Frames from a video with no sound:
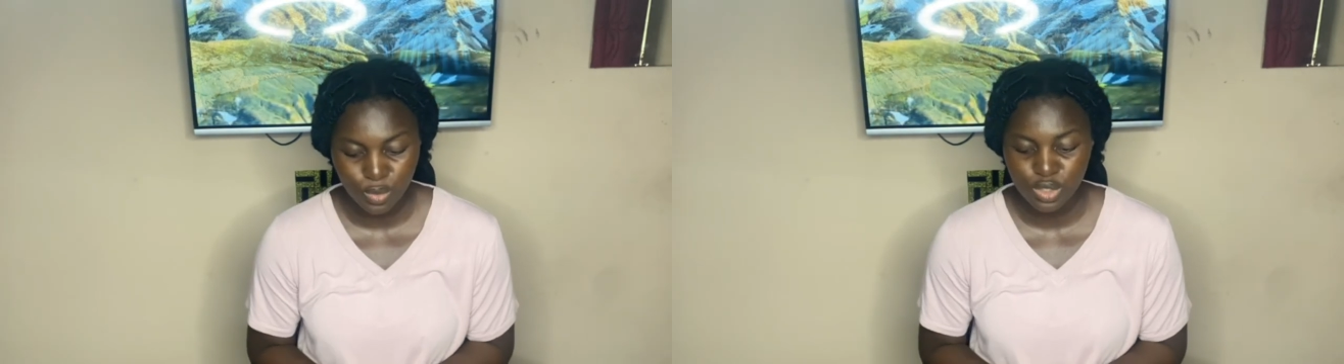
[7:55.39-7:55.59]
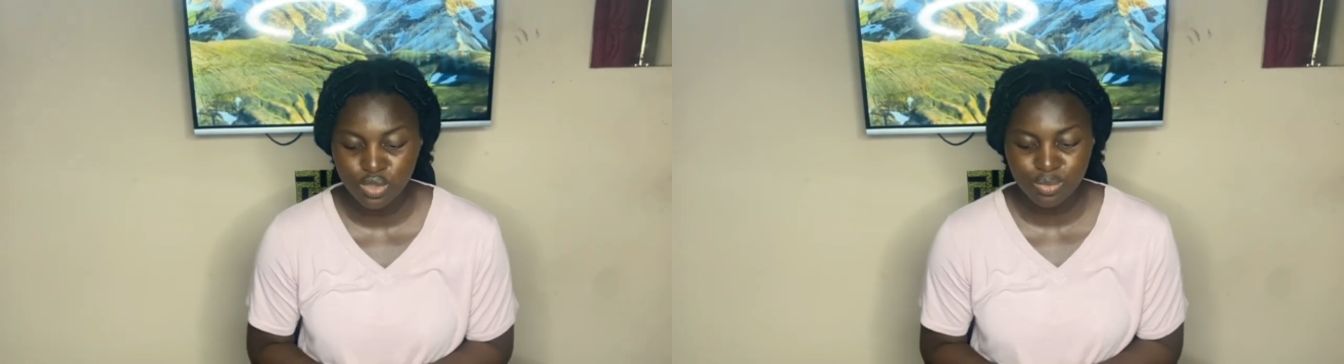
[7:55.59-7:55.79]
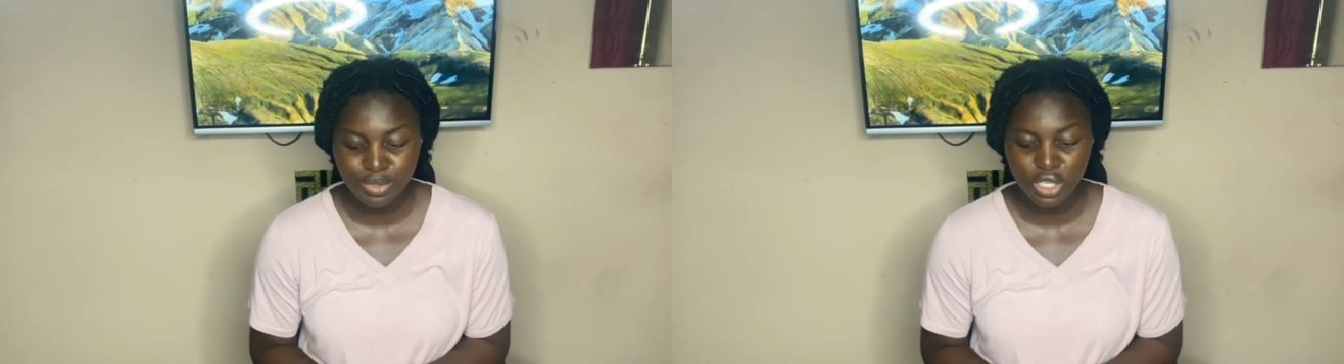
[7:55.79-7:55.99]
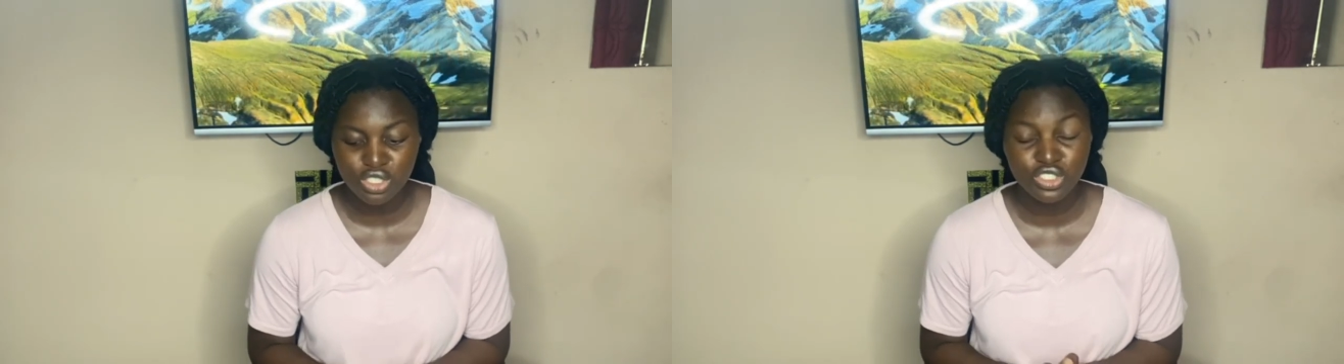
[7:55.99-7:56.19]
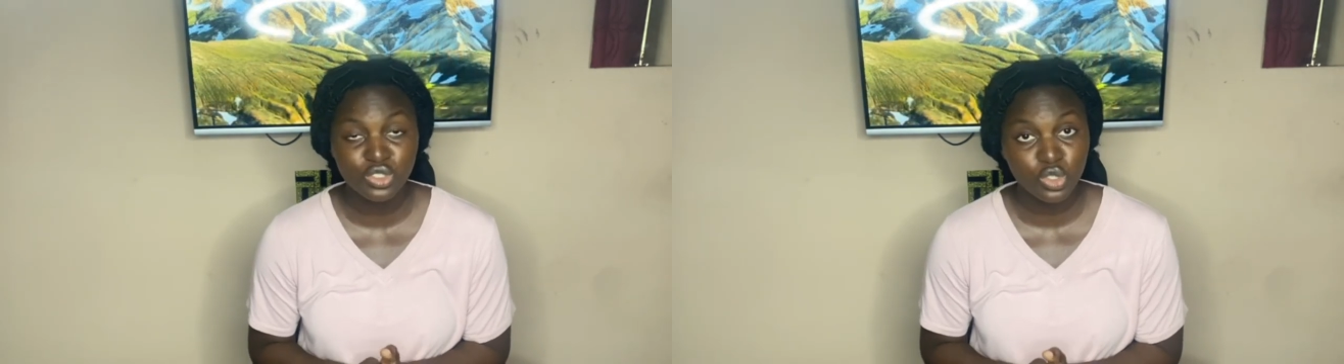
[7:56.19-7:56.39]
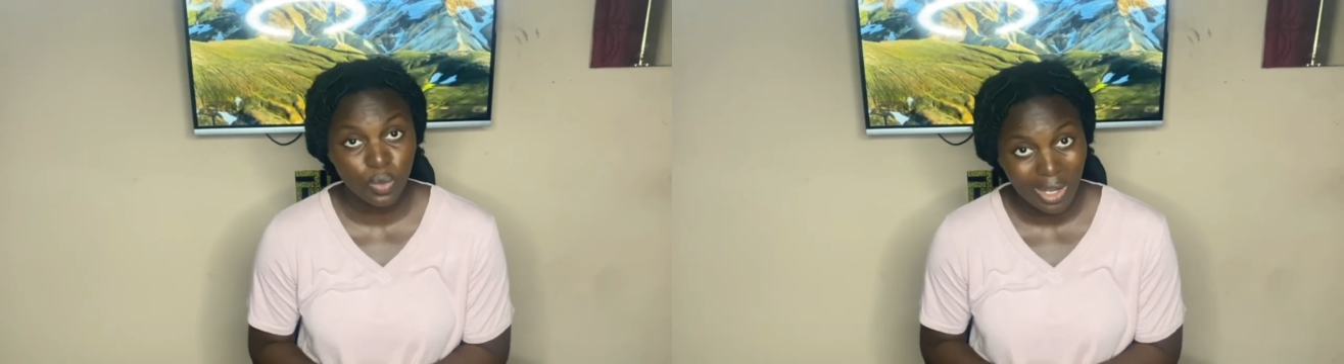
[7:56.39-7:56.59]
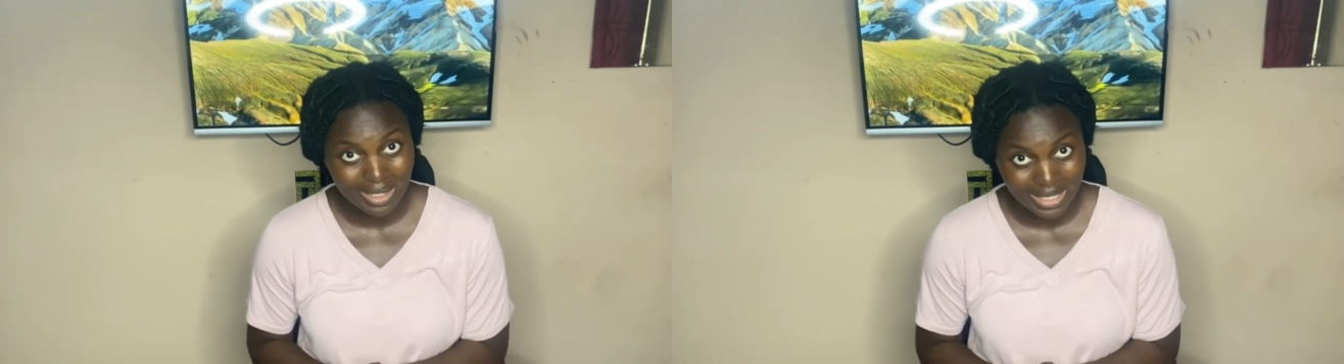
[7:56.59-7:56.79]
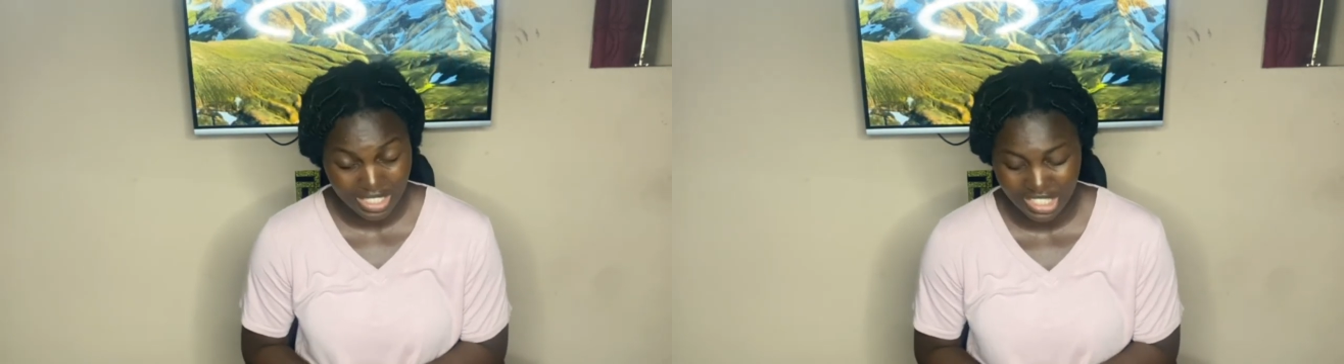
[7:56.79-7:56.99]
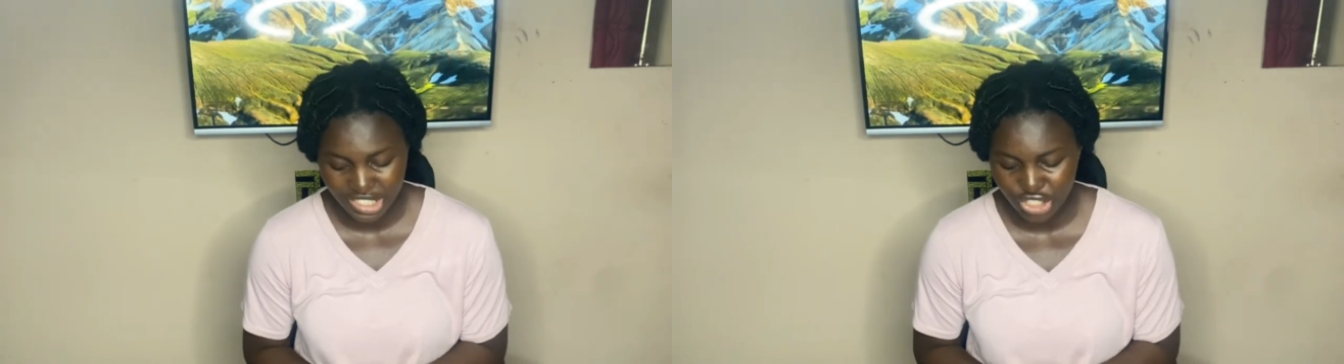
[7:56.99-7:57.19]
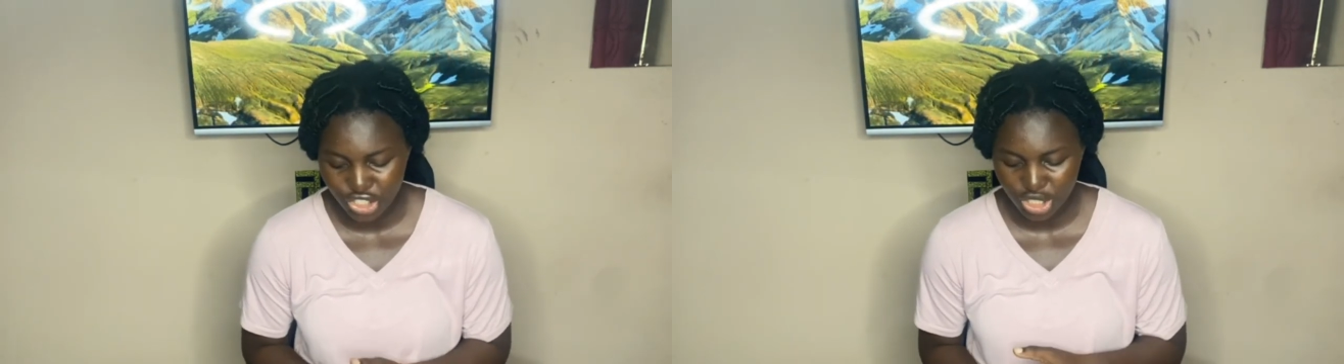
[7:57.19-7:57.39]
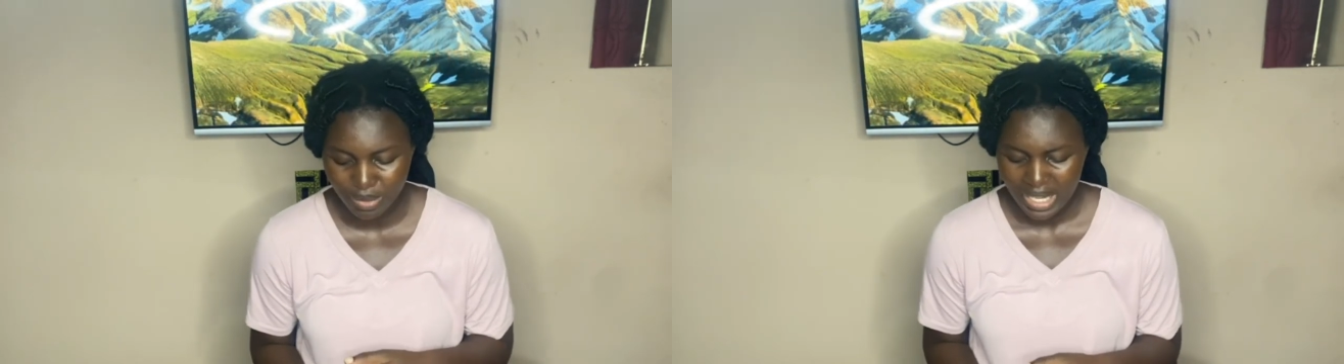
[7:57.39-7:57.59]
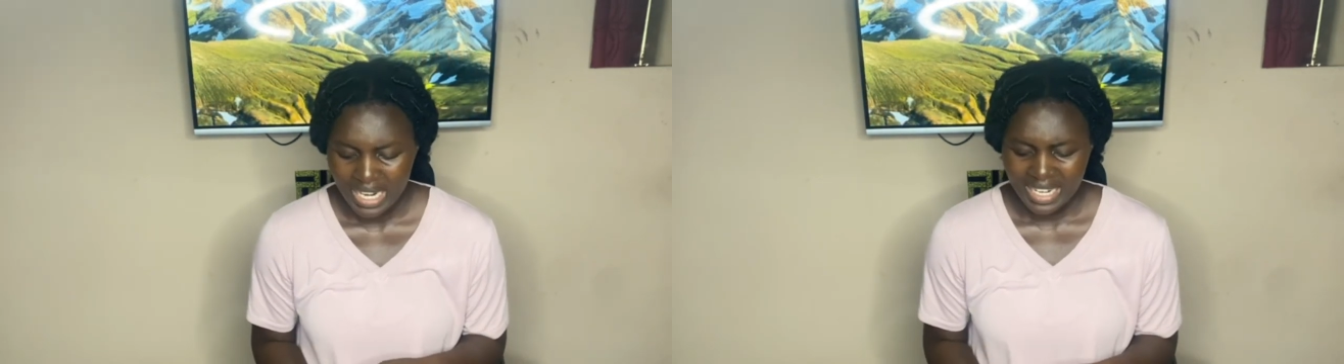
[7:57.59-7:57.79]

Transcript: which will be on dual citizenship,